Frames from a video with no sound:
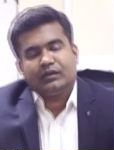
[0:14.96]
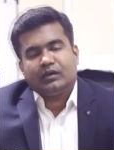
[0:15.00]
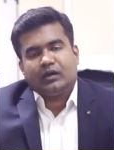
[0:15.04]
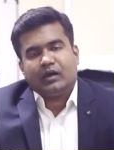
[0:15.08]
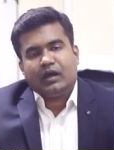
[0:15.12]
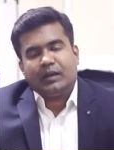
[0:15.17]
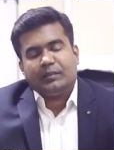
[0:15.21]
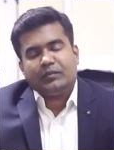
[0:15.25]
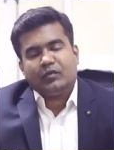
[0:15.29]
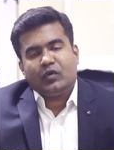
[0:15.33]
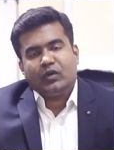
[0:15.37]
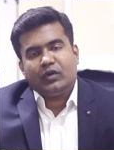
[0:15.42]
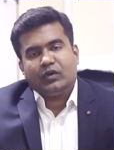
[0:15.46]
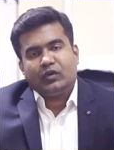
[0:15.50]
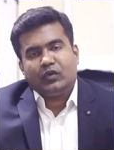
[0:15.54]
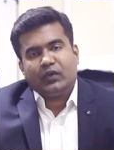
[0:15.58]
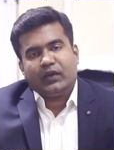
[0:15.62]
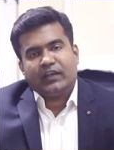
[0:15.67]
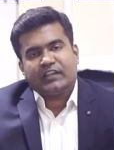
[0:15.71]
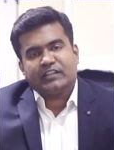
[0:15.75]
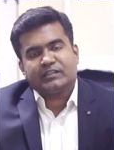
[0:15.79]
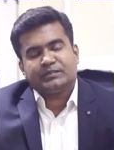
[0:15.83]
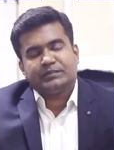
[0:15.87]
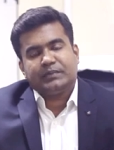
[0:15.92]
I am going to
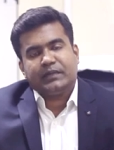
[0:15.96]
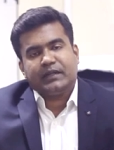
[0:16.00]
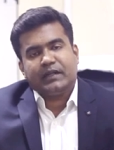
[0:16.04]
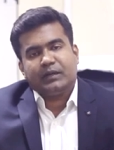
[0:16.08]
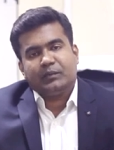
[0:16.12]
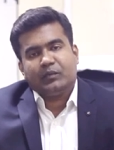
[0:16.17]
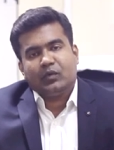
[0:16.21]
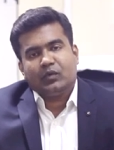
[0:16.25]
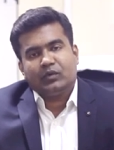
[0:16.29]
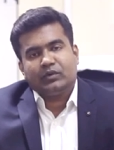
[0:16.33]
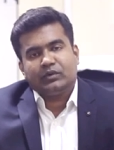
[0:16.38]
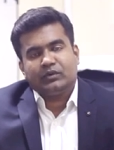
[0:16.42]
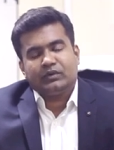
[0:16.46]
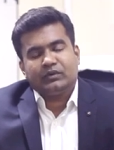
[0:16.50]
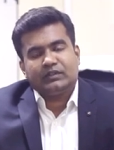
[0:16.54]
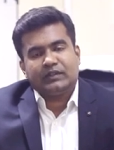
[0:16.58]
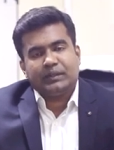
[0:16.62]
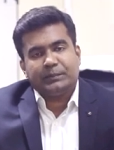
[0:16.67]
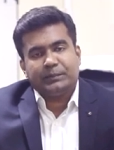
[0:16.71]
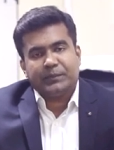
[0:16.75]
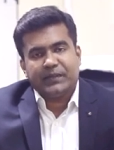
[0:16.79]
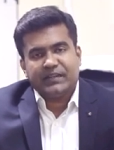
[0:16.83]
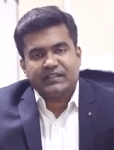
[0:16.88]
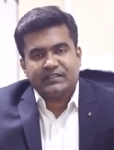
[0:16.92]
explain about the
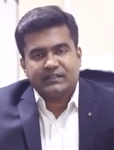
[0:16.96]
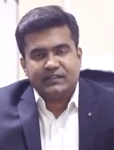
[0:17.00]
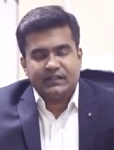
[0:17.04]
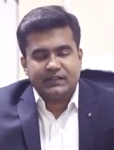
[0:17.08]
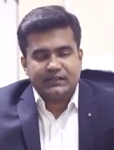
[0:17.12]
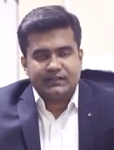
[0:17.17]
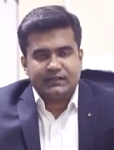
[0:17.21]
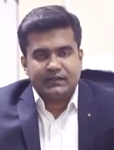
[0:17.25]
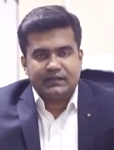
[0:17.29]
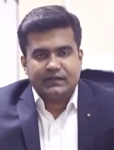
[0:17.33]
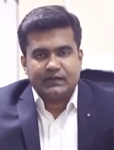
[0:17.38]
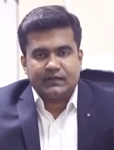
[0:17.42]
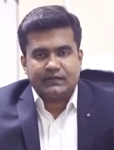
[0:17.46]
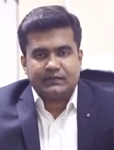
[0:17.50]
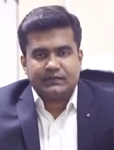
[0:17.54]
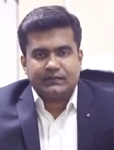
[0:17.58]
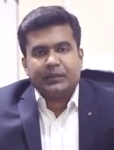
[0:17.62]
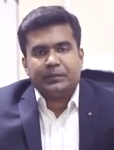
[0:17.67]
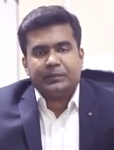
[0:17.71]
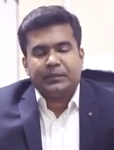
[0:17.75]
breast diseases.